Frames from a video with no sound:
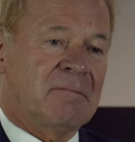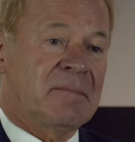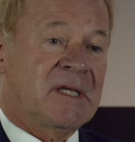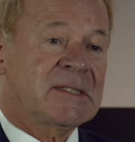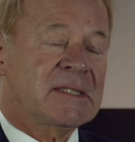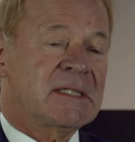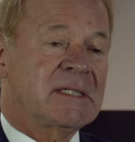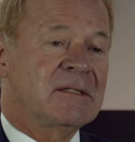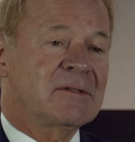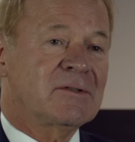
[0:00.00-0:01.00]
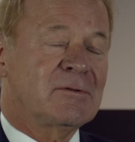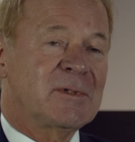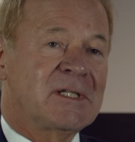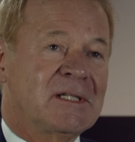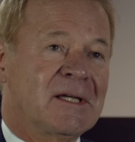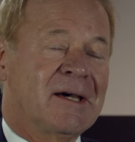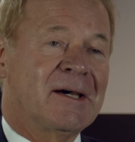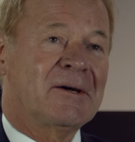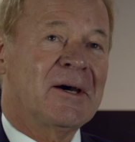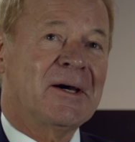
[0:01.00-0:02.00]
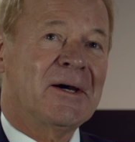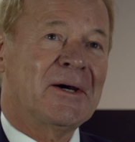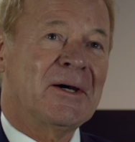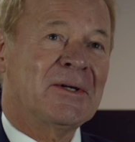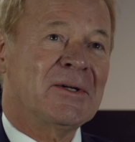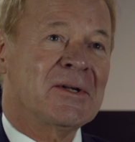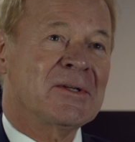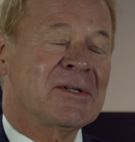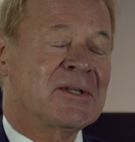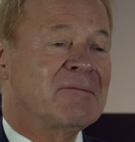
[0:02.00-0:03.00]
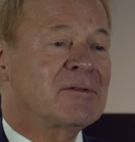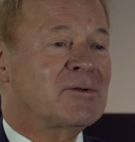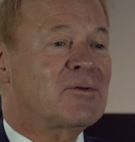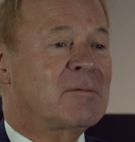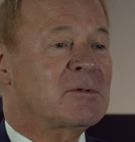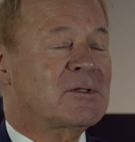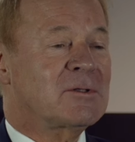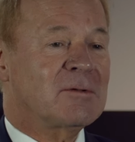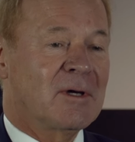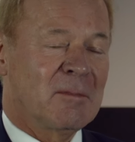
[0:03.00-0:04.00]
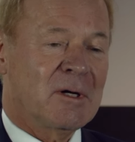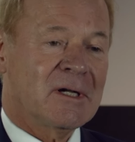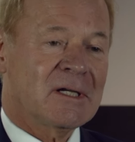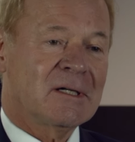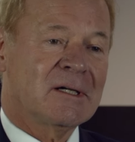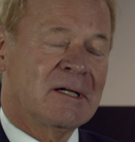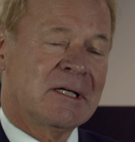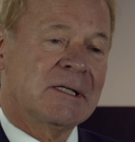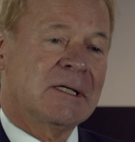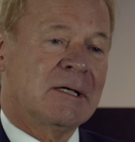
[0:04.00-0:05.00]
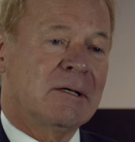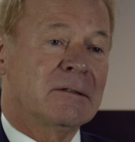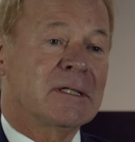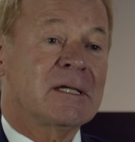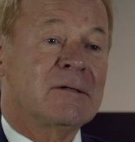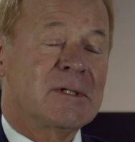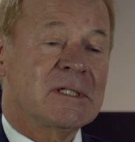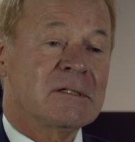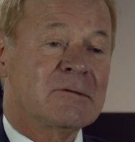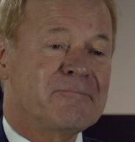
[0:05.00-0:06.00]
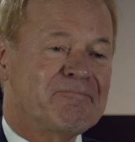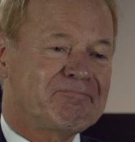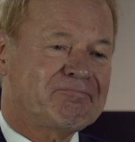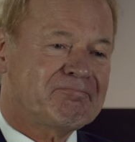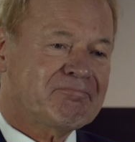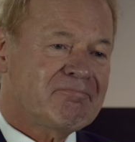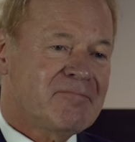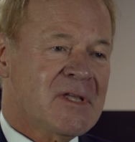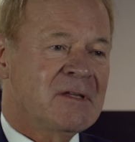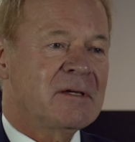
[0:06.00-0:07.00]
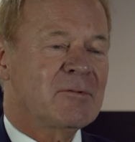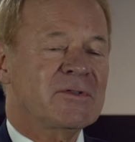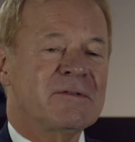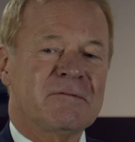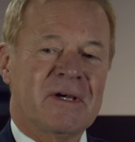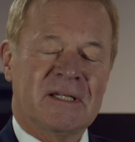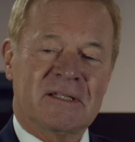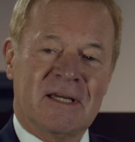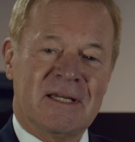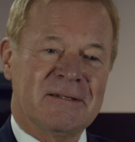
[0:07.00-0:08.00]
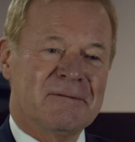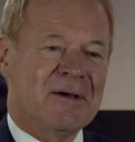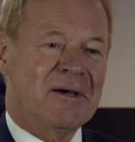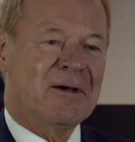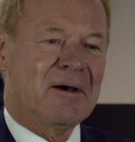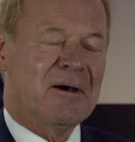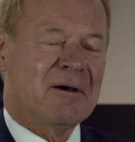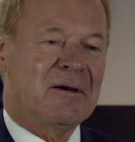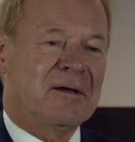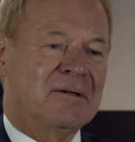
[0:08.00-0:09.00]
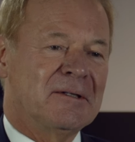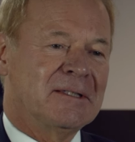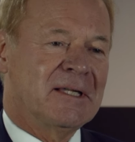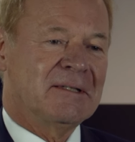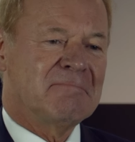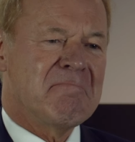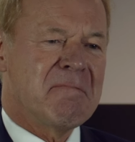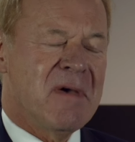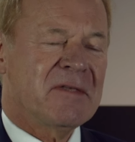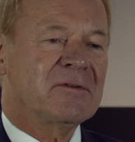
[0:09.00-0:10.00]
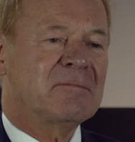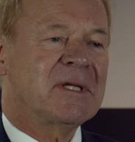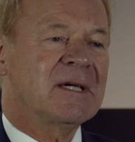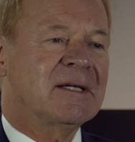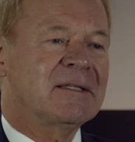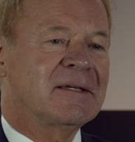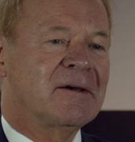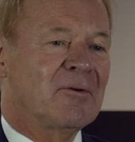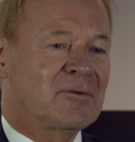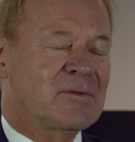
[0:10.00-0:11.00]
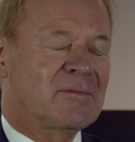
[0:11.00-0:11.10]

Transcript: P C to be uh, given a trip to America on the Q E two. There was in fact a, uh, a, a method behind that, or